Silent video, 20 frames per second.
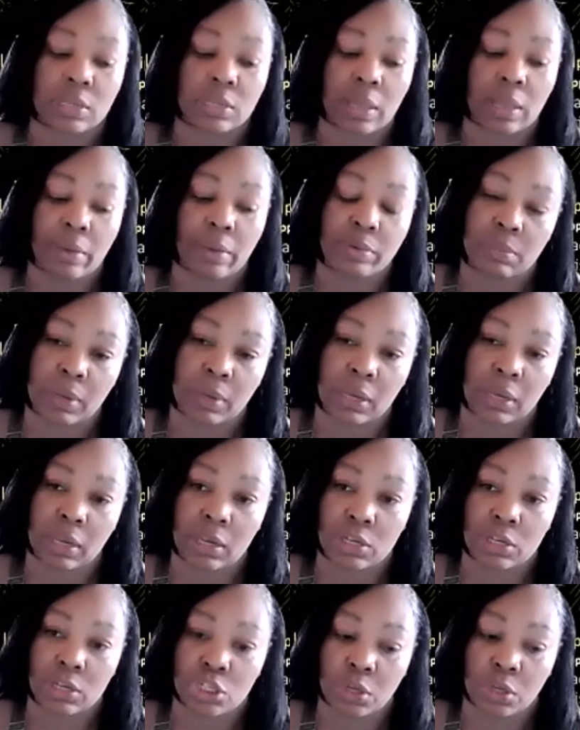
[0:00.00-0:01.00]
So that was a
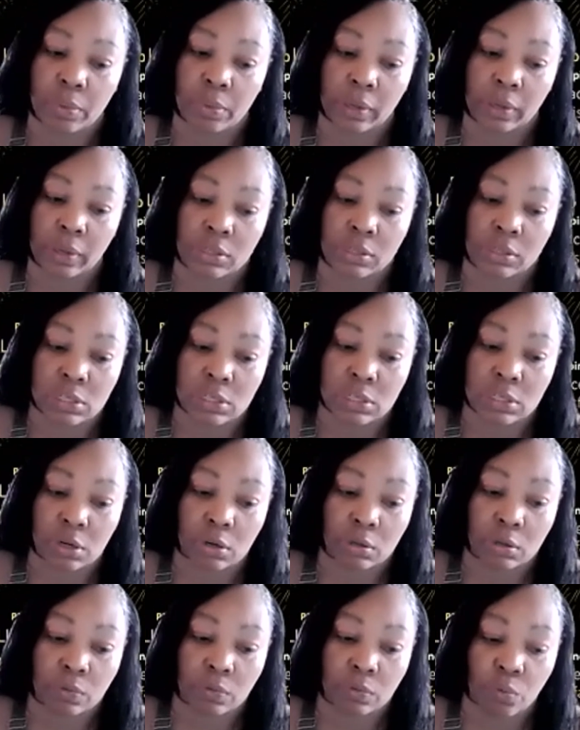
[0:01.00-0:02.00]
big issue and
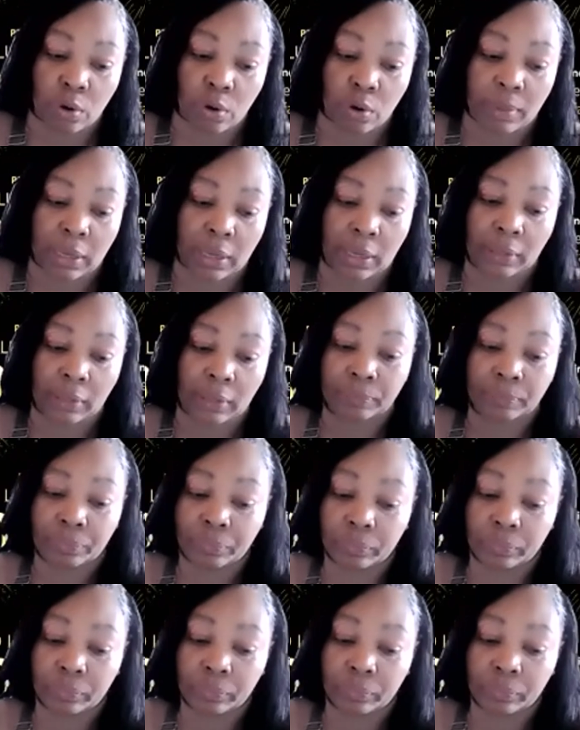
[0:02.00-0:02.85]
concern for me,